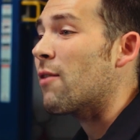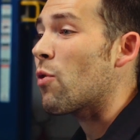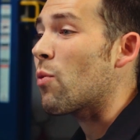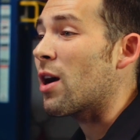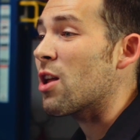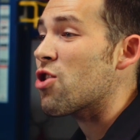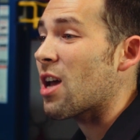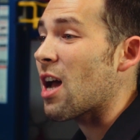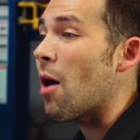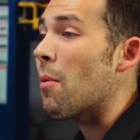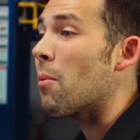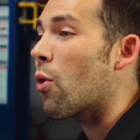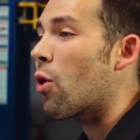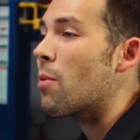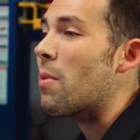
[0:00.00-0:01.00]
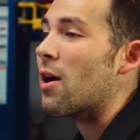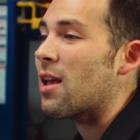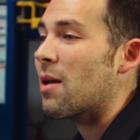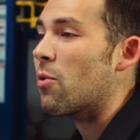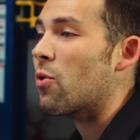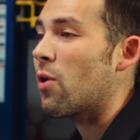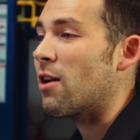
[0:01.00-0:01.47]
if you want to check out more about
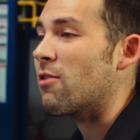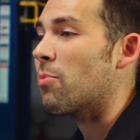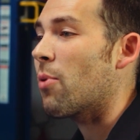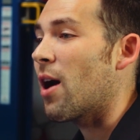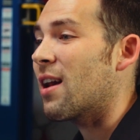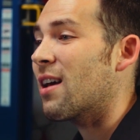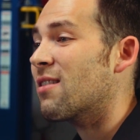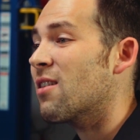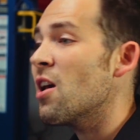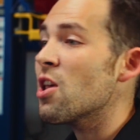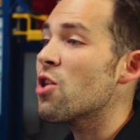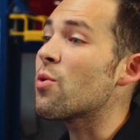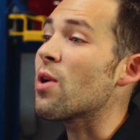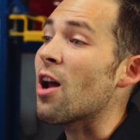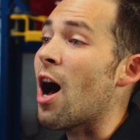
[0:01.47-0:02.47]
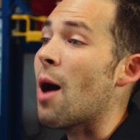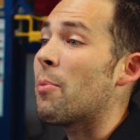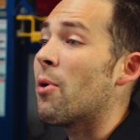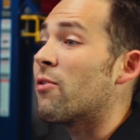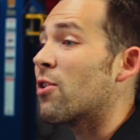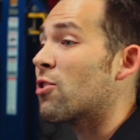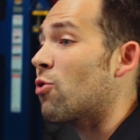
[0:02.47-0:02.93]
Chemical Guys products, you can hop
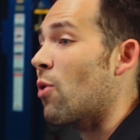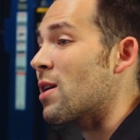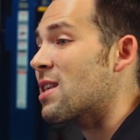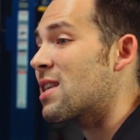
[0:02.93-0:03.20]
over to our